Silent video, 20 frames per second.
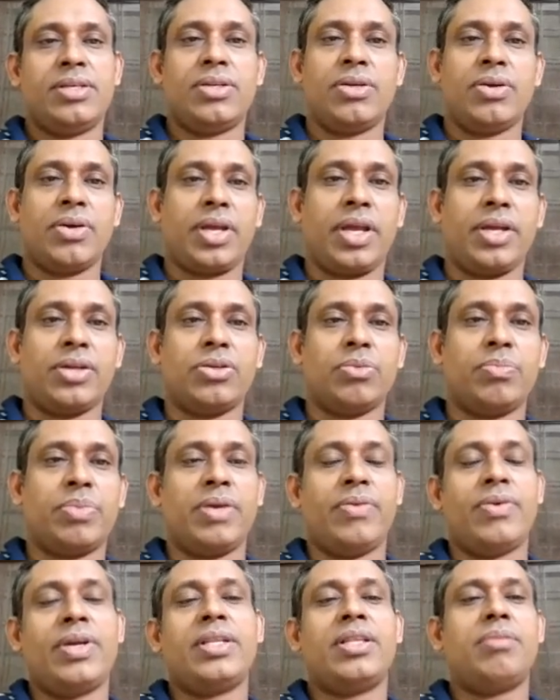okay, to
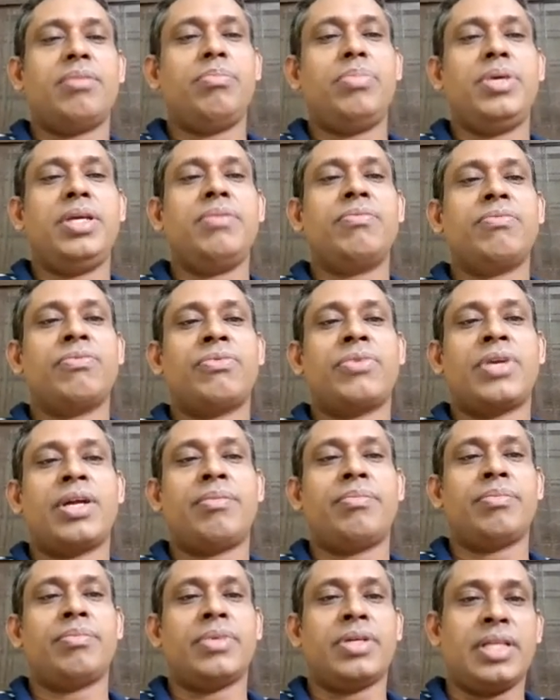prevent the
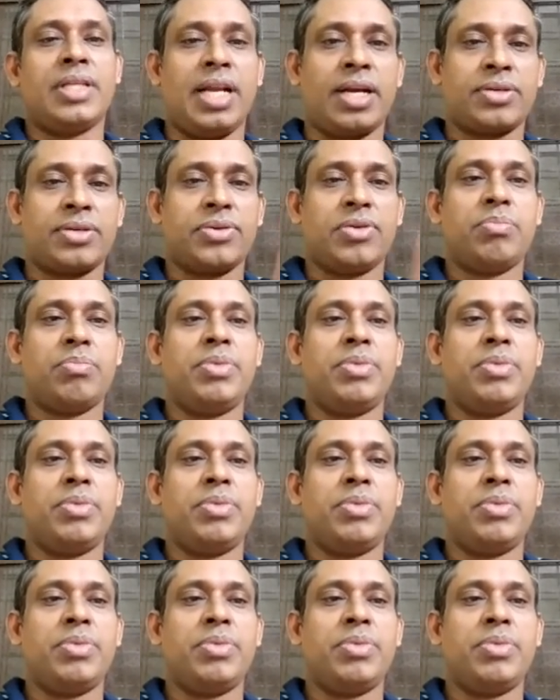electron